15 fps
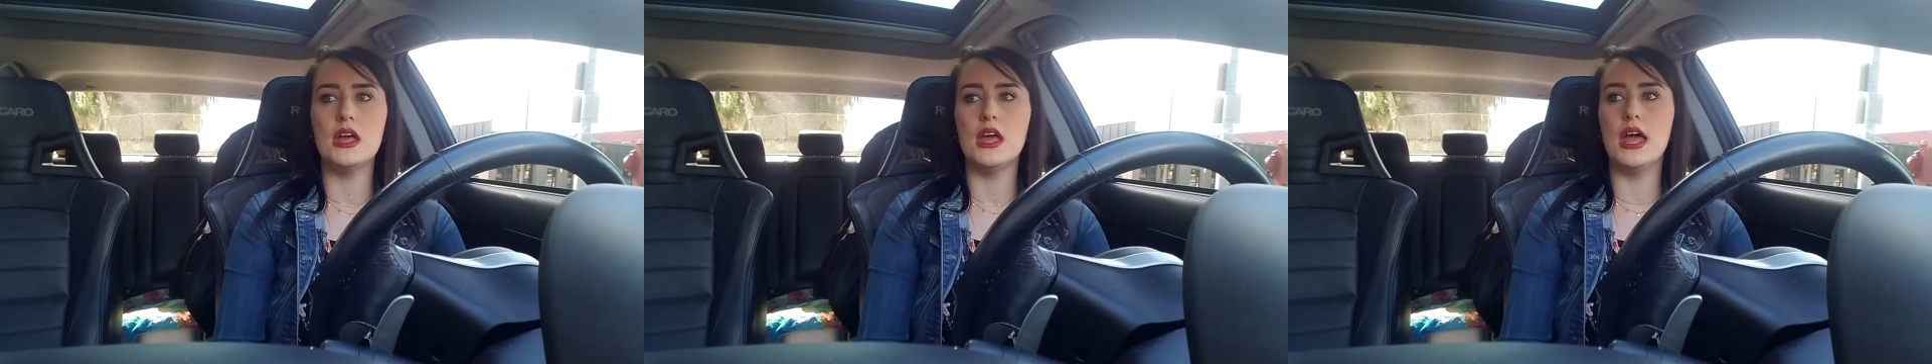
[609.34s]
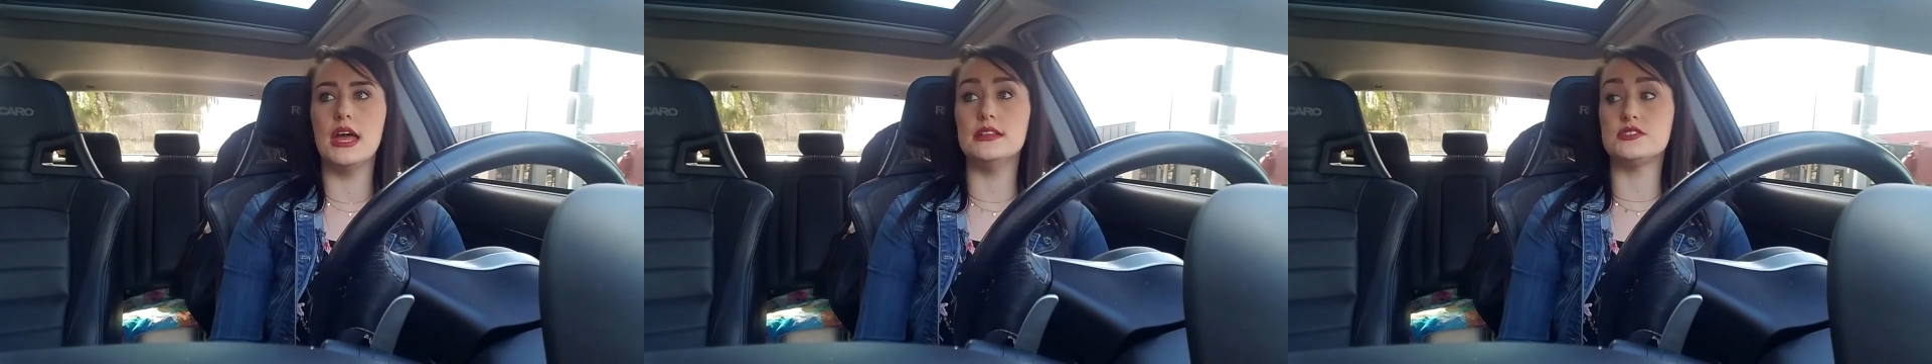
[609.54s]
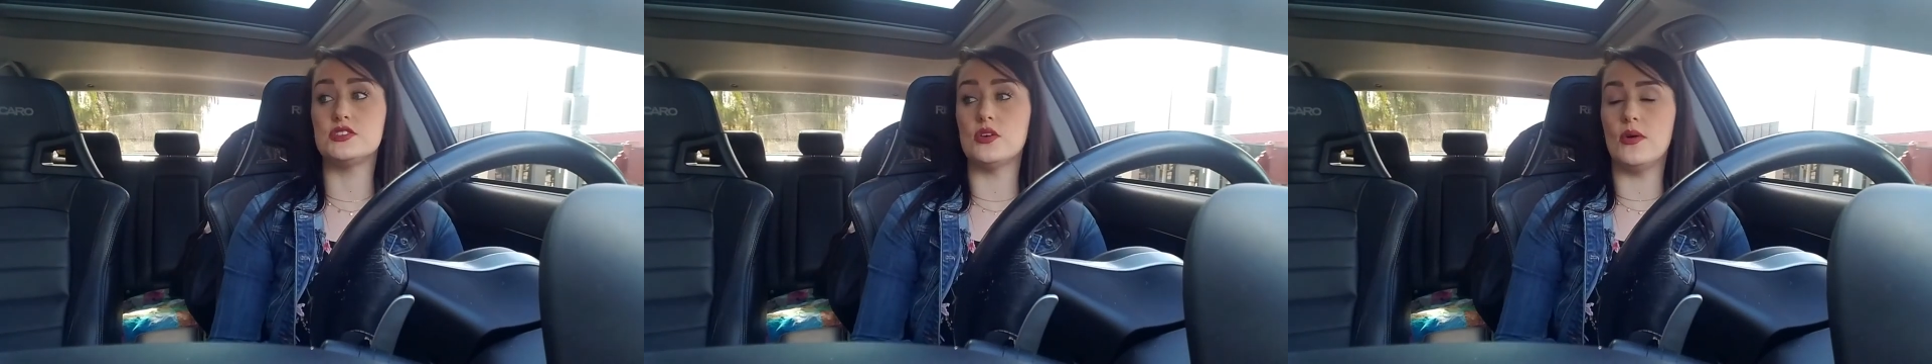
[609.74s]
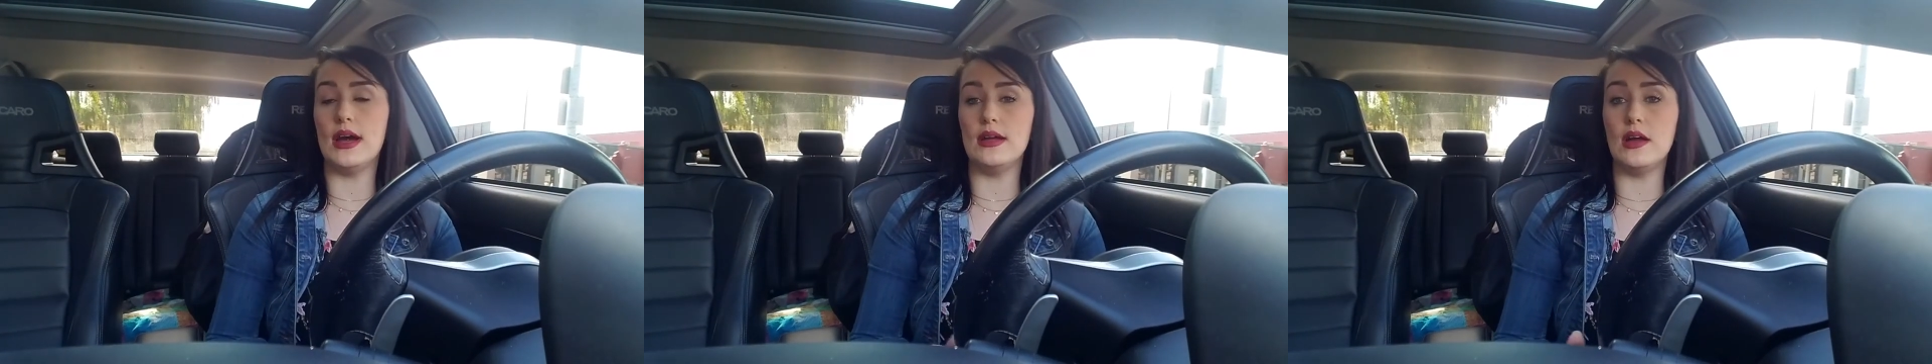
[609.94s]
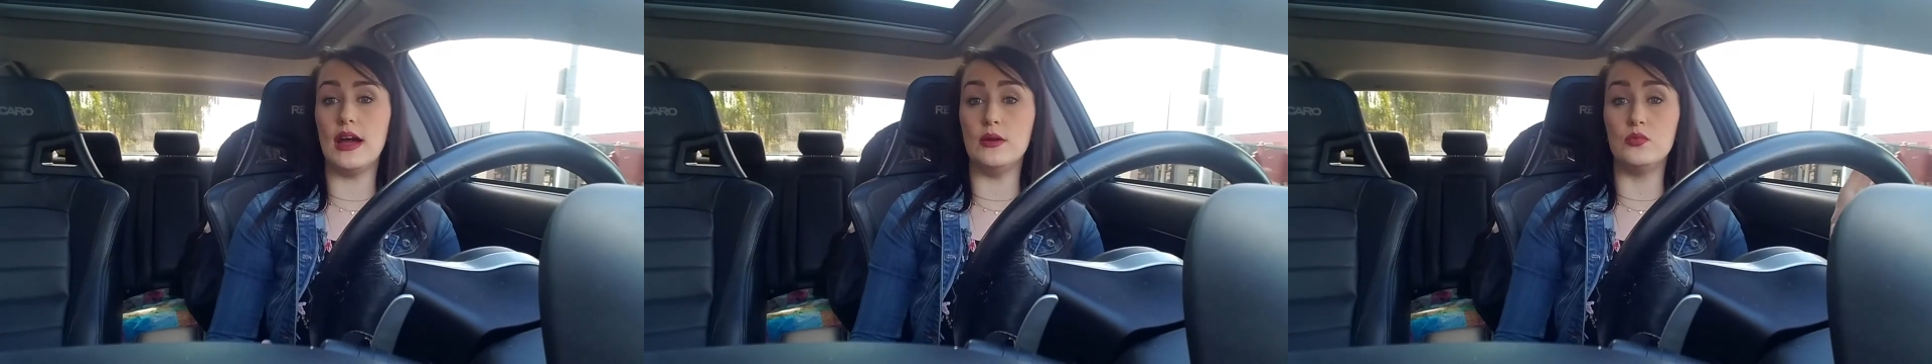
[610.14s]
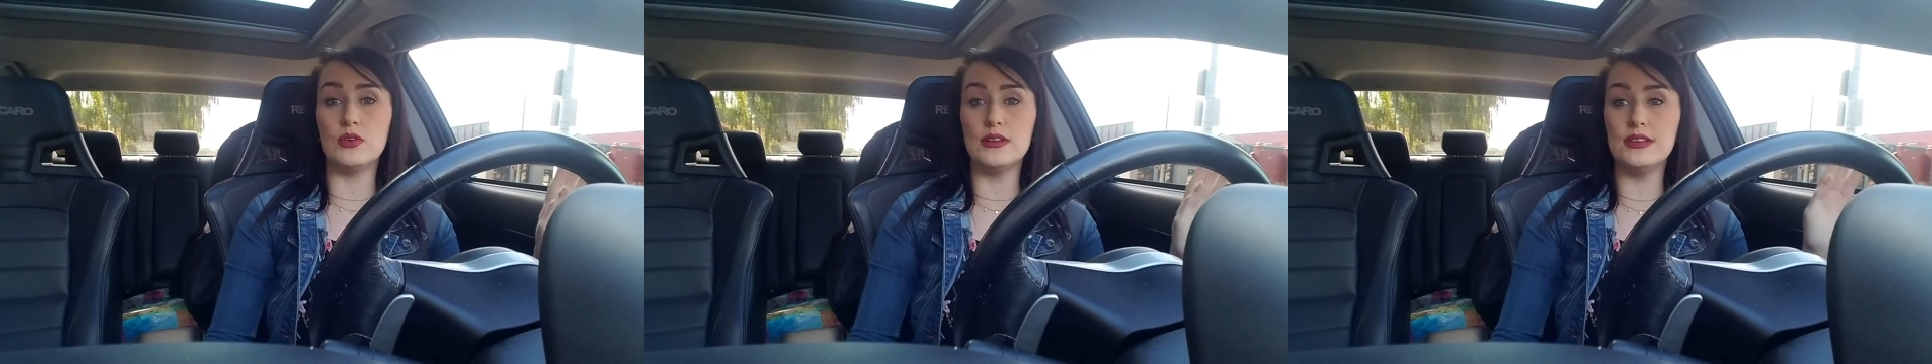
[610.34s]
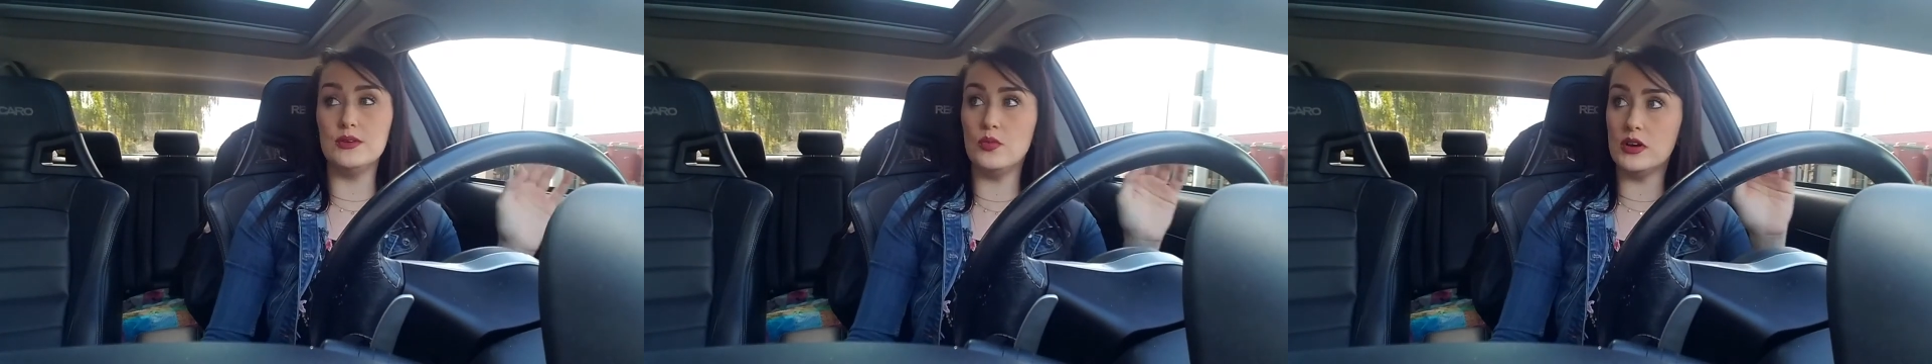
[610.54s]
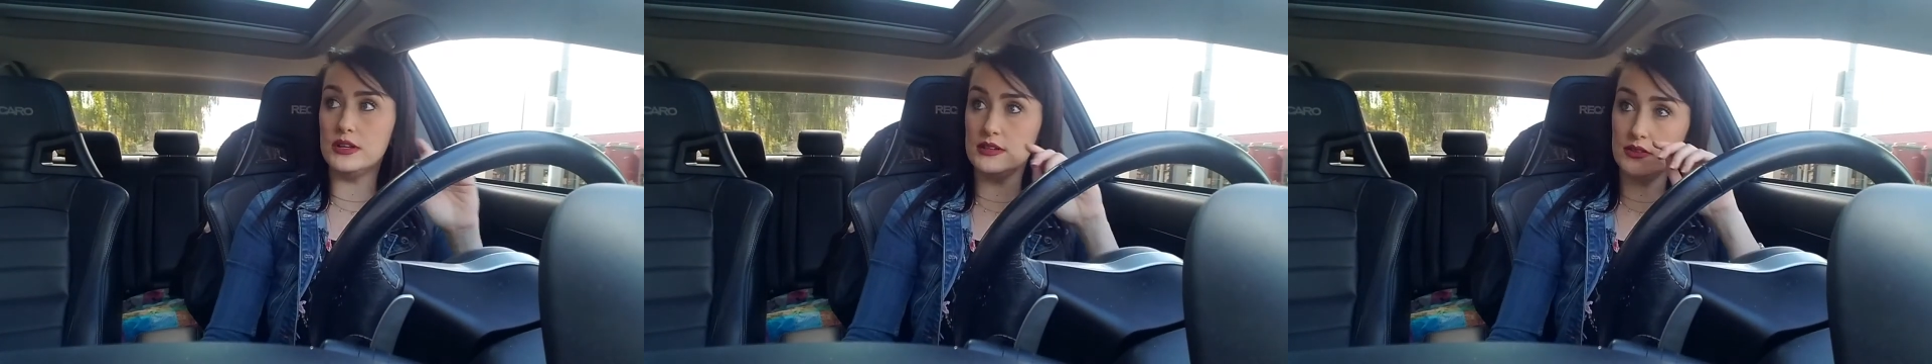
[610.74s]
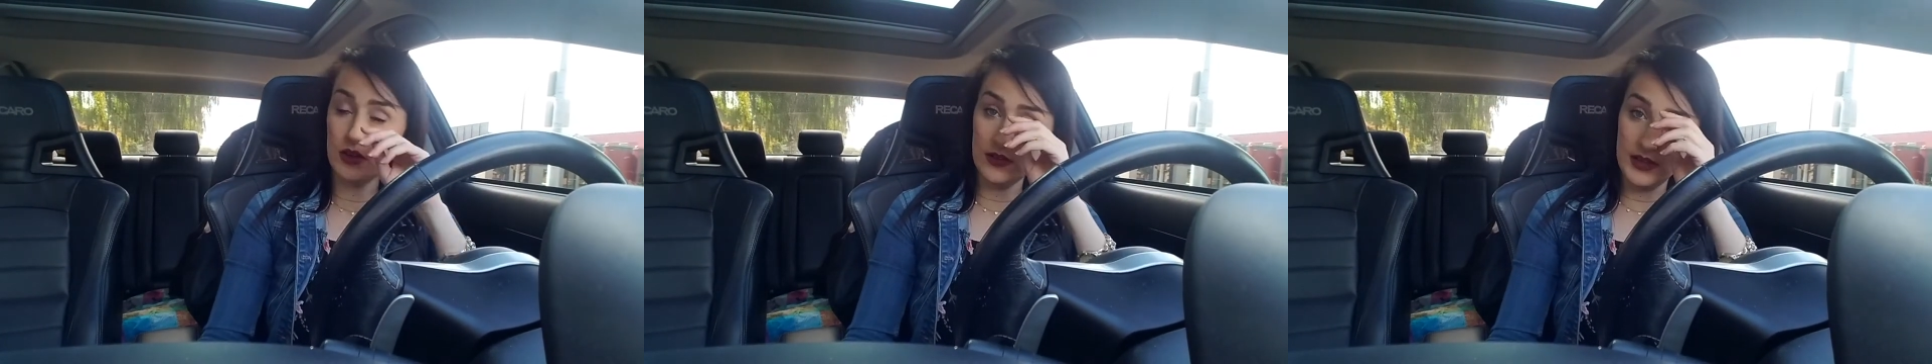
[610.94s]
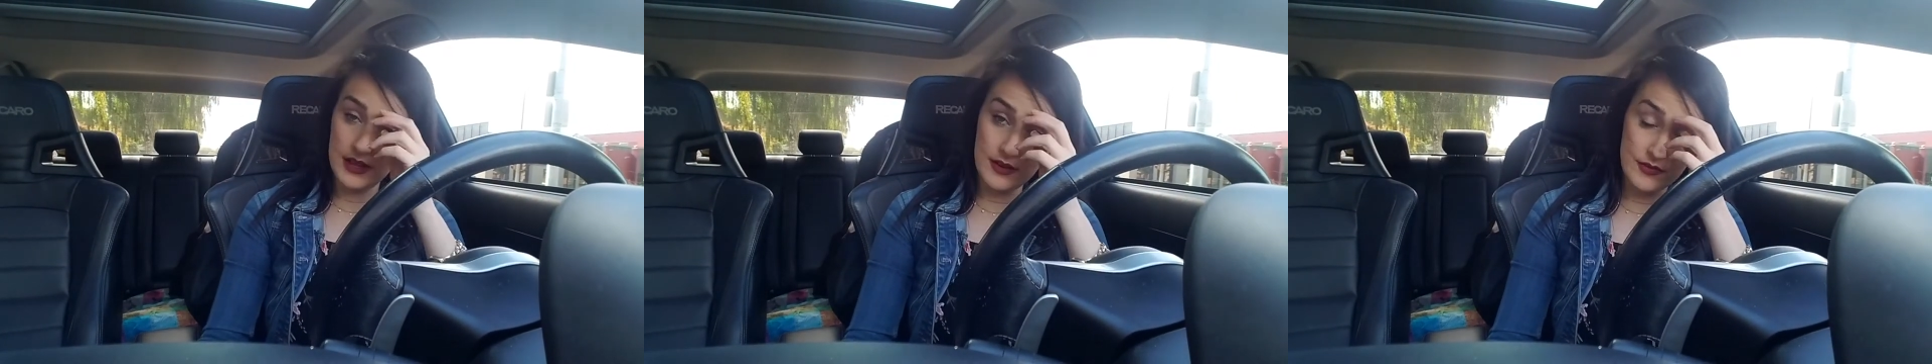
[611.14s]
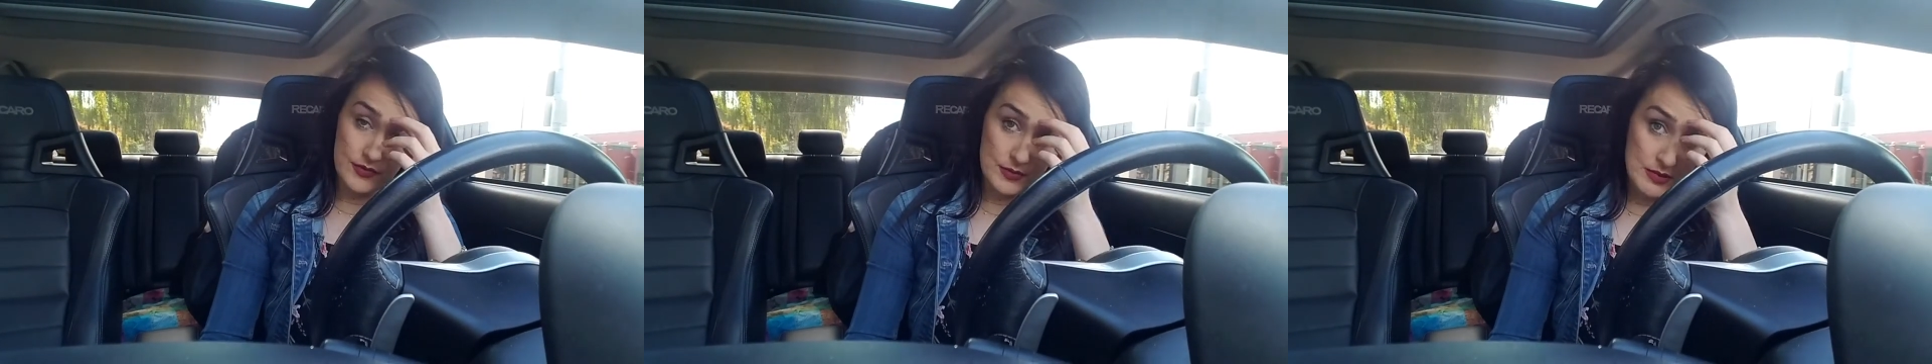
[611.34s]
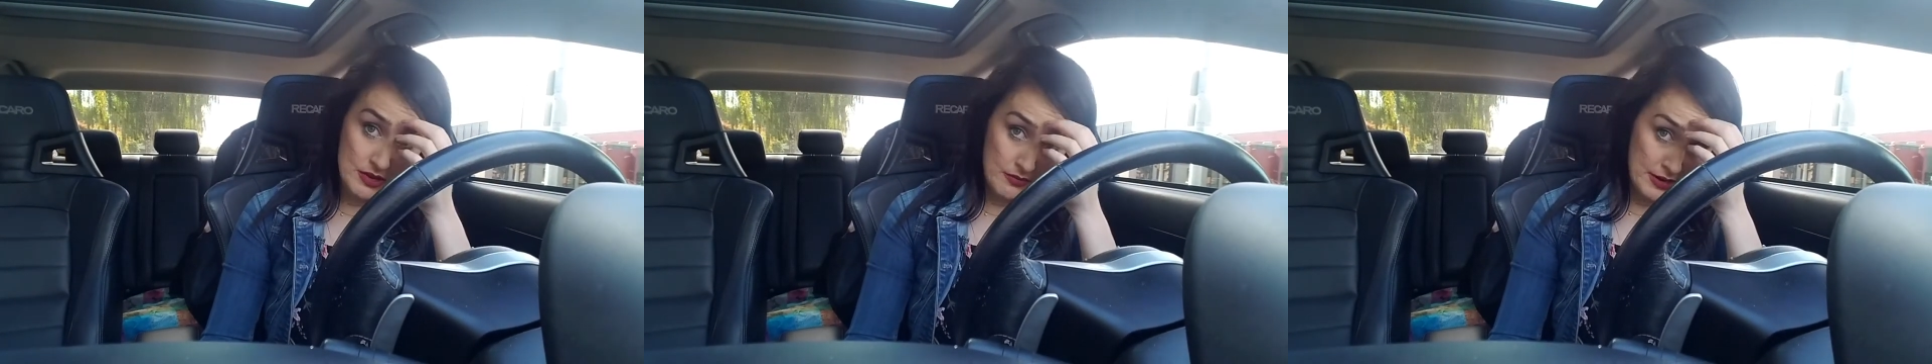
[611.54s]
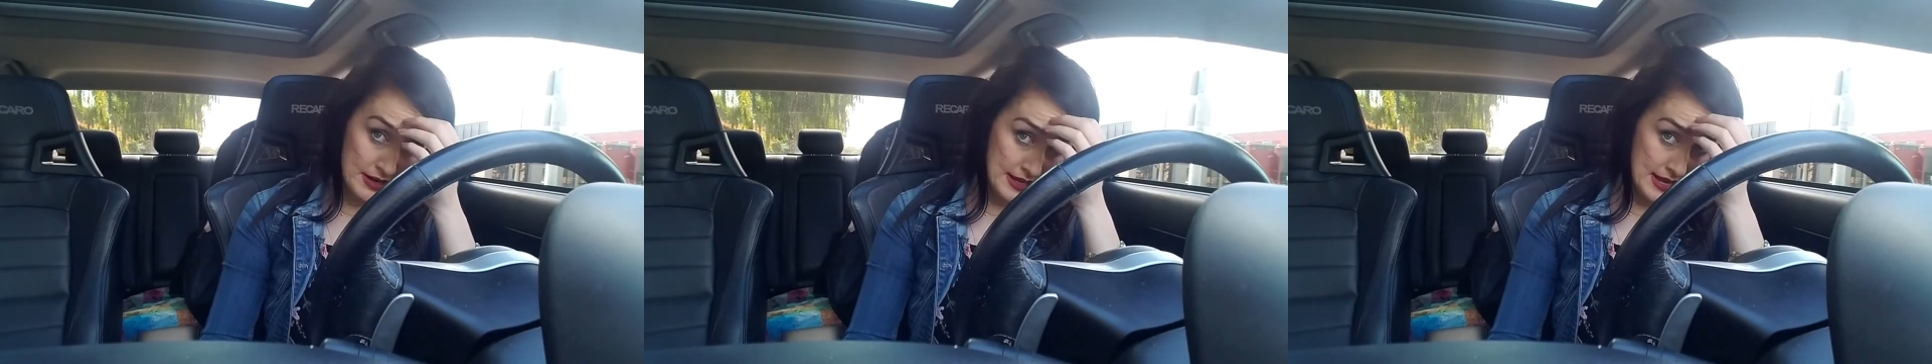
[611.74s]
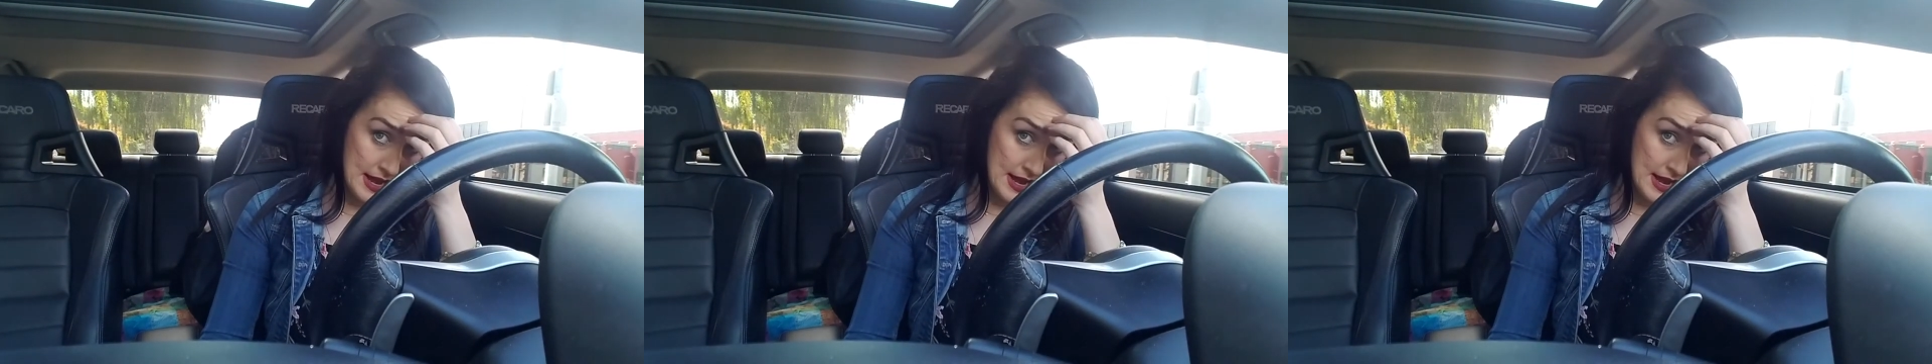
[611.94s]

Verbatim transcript: and so I, I really wanted long hair for my wedding.